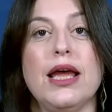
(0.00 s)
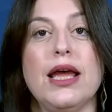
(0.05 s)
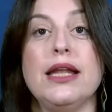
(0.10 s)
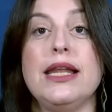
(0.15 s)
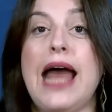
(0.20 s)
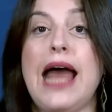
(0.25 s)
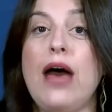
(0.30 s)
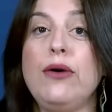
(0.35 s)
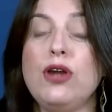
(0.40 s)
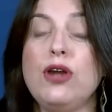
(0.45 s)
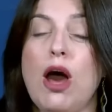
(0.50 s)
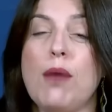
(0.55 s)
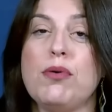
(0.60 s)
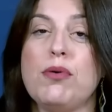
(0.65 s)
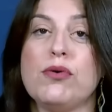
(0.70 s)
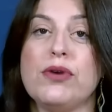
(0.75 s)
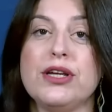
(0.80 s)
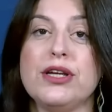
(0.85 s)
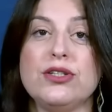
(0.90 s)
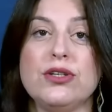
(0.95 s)
Now an
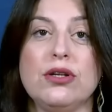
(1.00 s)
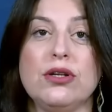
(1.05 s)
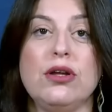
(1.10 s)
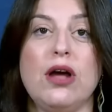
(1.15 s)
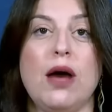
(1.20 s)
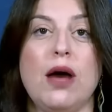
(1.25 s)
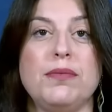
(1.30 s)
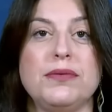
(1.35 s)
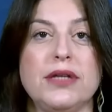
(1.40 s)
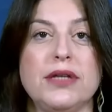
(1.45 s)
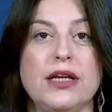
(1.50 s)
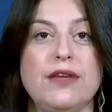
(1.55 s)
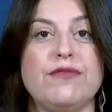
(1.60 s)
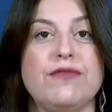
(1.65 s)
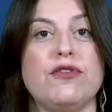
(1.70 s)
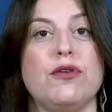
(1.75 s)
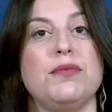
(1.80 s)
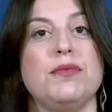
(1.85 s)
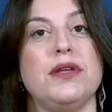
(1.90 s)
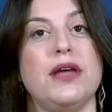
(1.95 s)
operational update
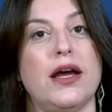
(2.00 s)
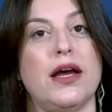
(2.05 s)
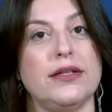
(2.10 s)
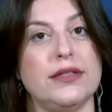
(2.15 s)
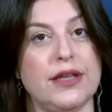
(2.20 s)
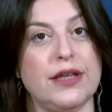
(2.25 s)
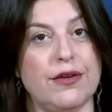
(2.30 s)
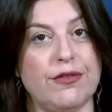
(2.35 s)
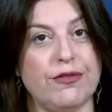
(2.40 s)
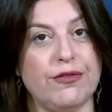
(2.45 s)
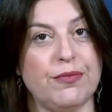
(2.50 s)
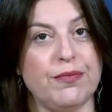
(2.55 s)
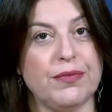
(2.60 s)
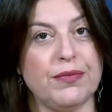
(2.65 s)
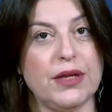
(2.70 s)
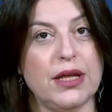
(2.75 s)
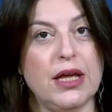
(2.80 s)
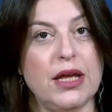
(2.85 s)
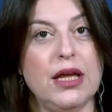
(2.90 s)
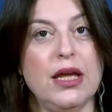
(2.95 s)
from the IDF.
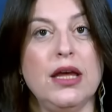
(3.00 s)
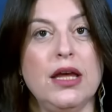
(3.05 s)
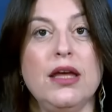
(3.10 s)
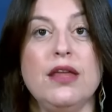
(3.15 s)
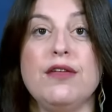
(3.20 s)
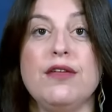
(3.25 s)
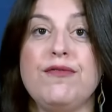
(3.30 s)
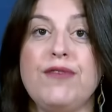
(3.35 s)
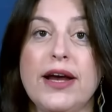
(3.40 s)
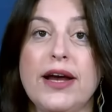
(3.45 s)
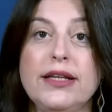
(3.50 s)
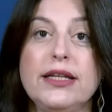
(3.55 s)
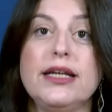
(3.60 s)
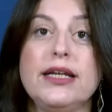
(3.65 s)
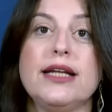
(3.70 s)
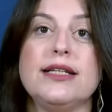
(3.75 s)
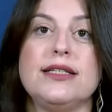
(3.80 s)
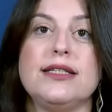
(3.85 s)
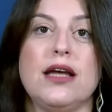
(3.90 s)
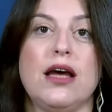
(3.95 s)
The fight
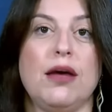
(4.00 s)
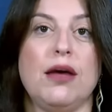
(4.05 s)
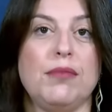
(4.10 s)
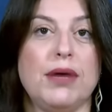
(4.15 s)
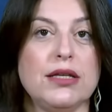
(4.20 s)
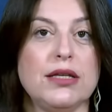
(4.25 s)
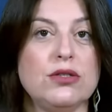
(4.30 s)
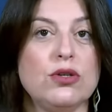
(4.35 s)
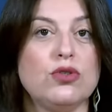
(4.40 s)
against the Hamas